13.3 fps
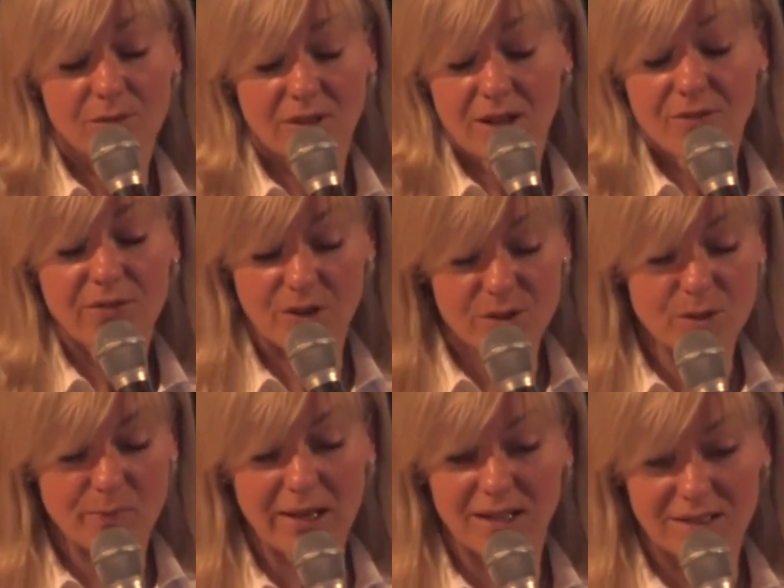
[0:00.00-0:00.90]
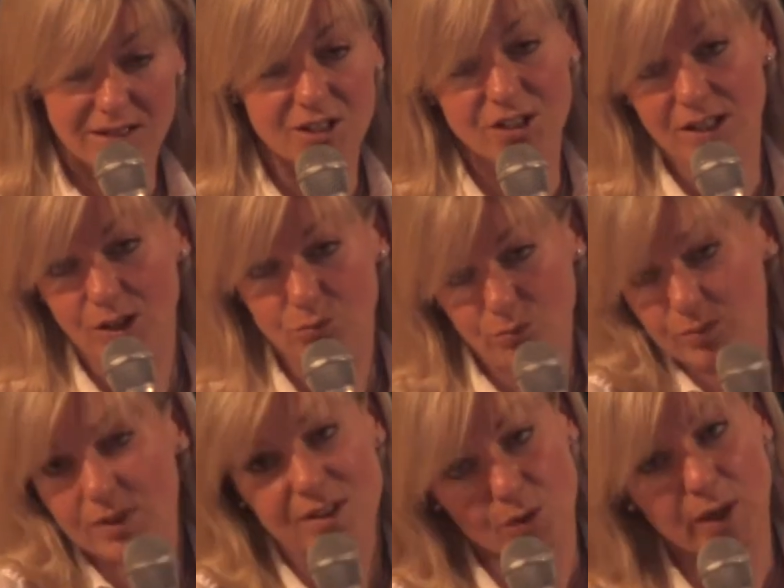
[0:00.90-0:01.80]
if there is a pay,
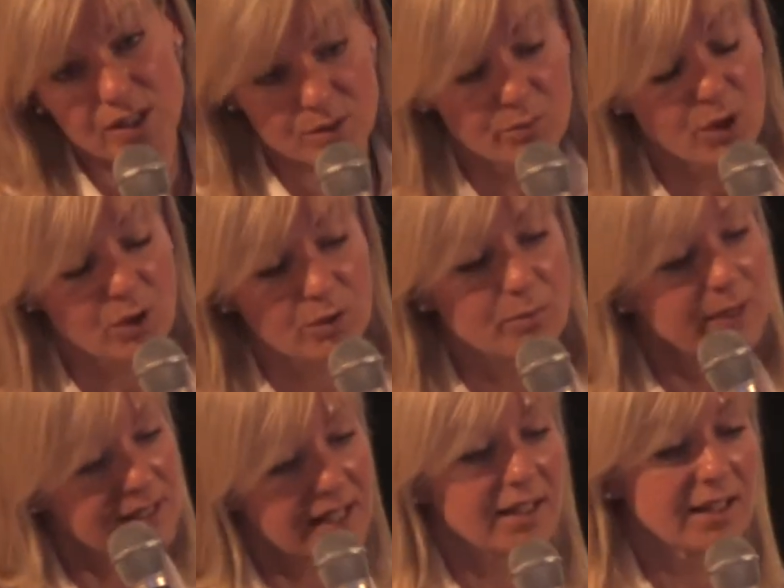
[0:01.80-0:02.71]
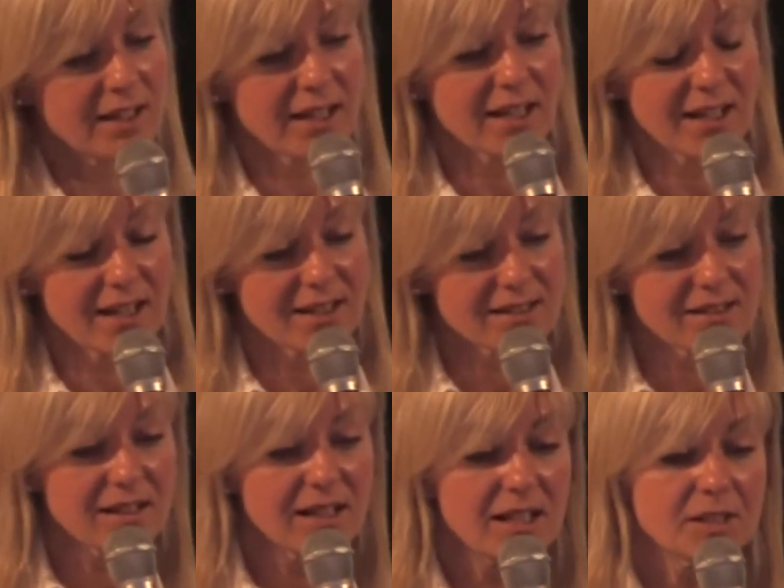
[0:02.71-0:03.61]
it's quite small, but in any
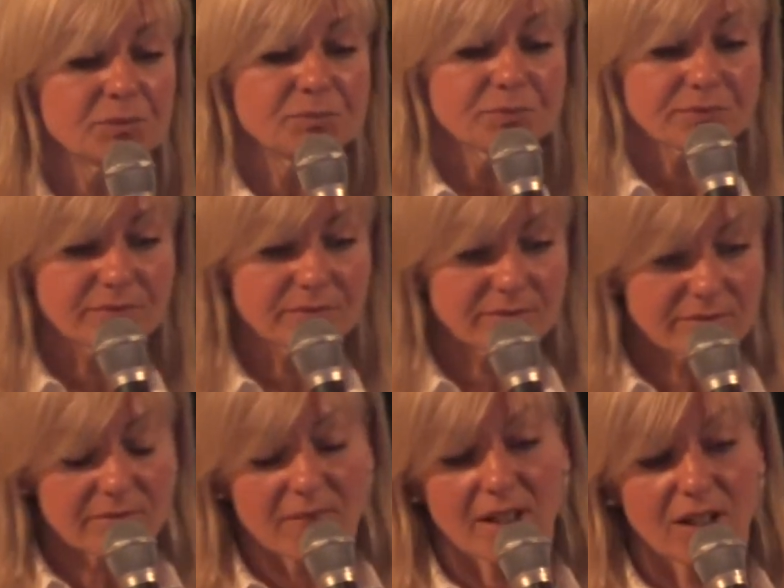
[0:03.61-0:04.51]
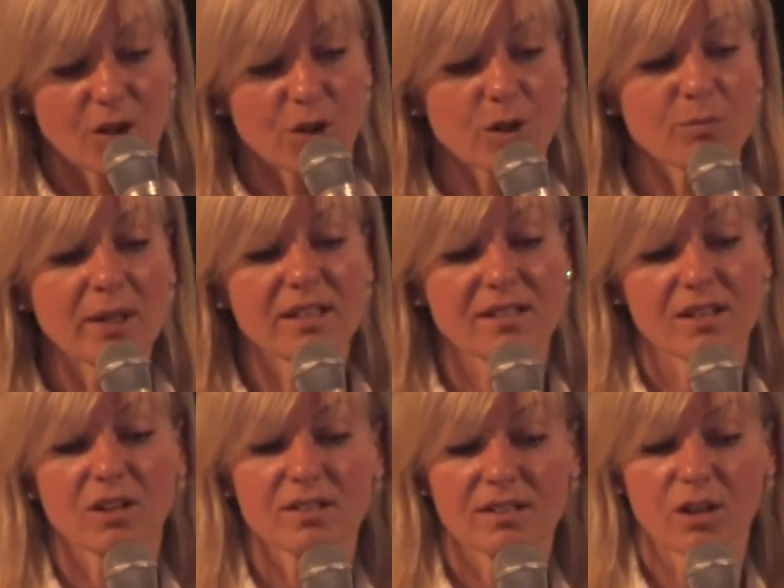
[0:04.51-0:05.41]
case. You can be
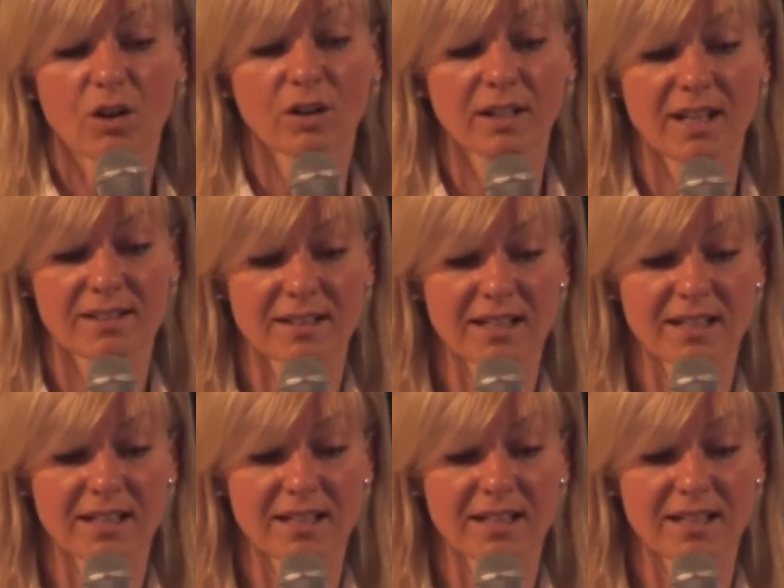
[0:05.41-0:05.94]
seconded as a